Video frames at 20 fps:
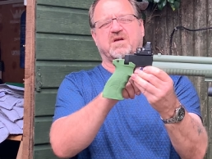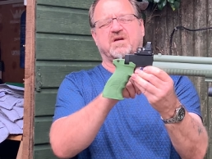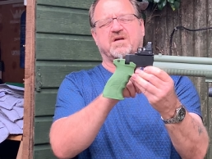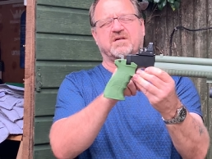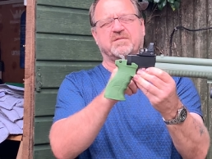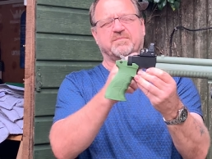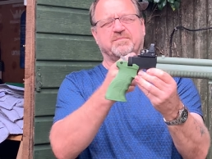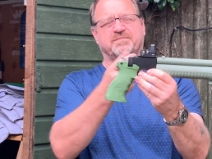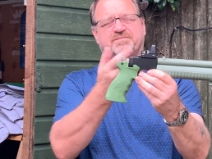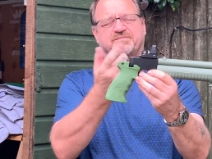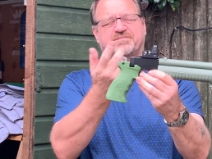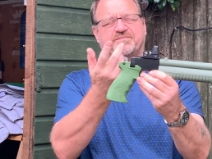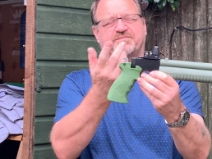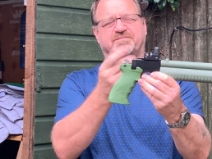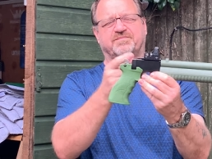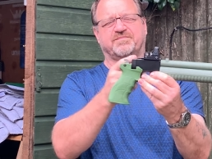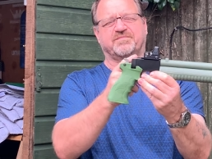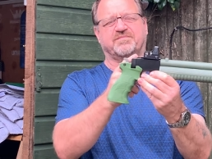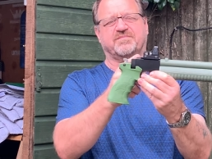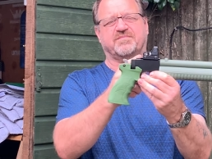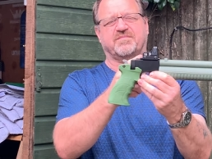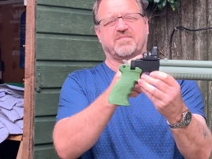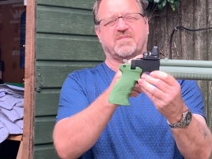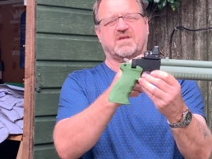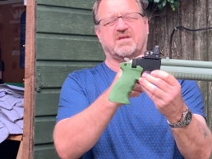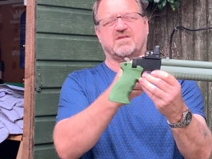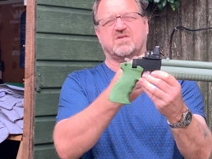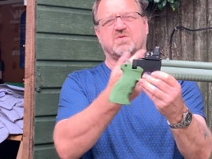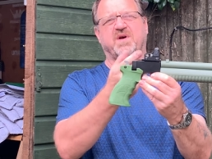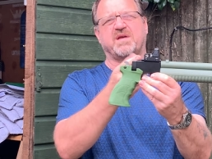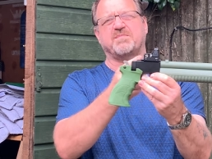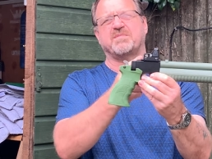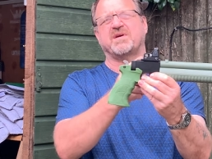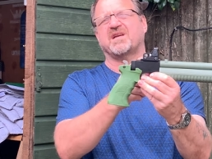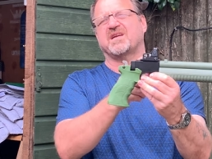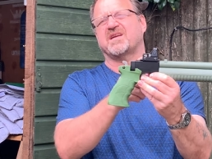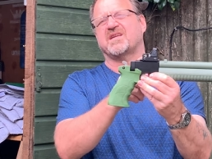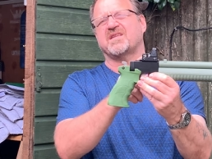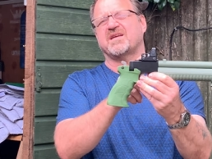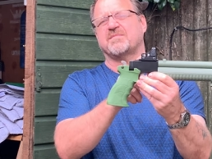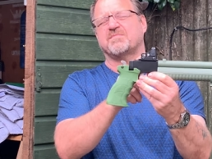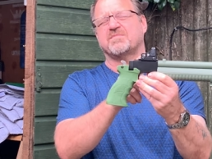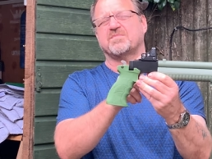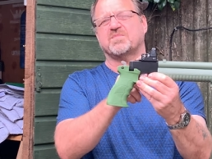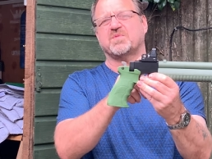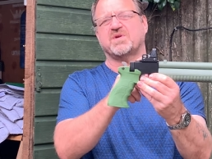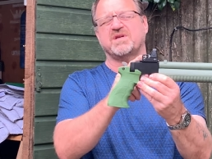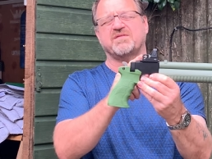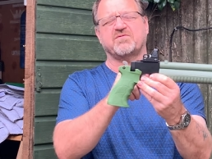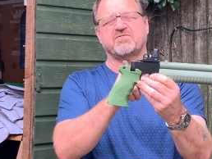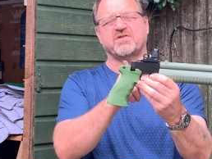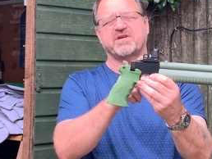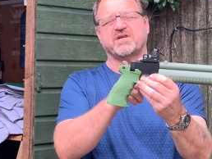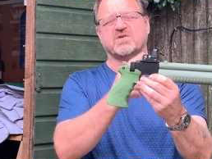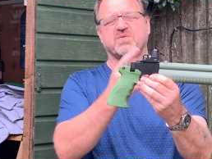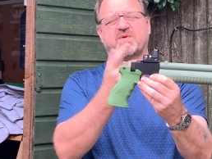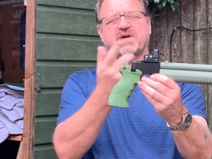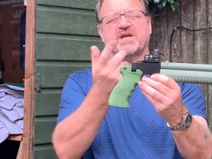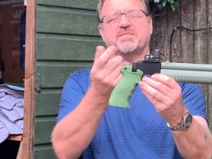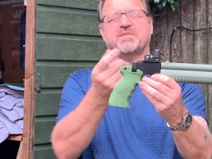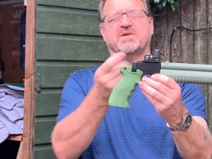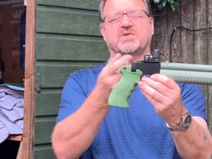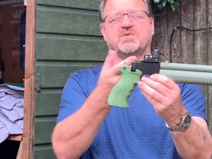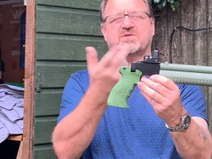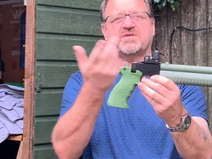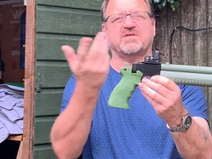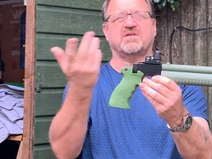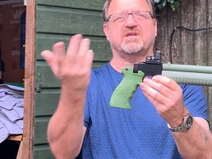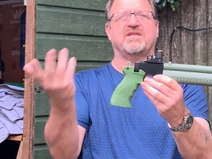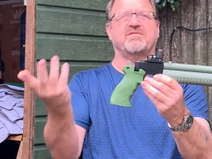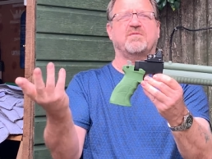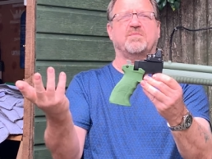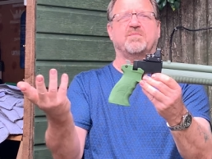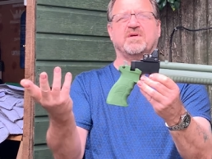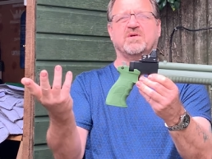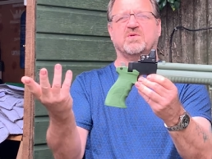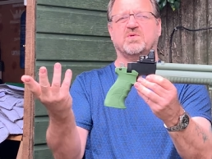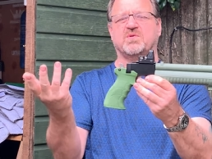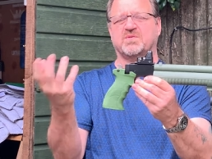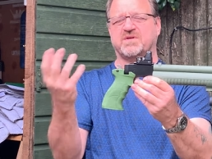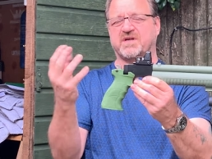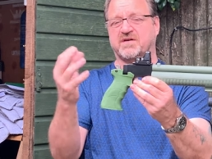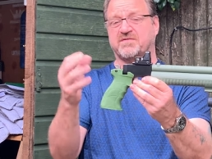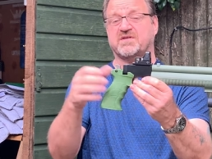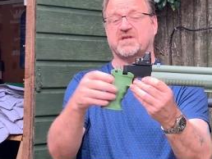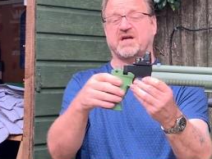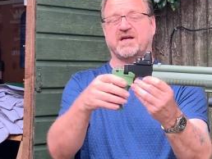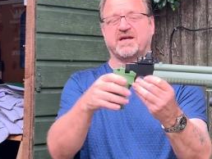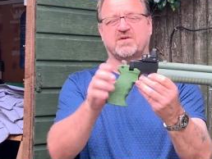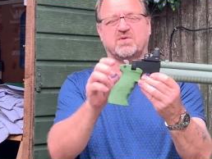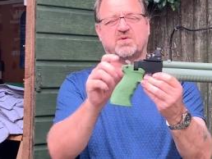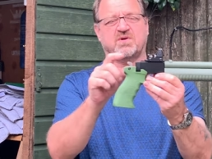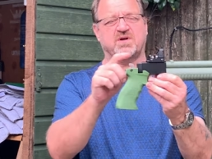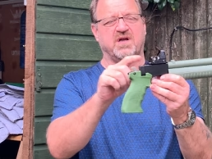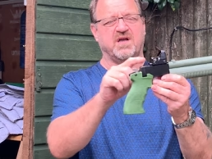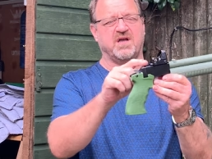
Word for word: um, 20 mil in it, then weave around 20 mil yeah. 11 mil dovetail.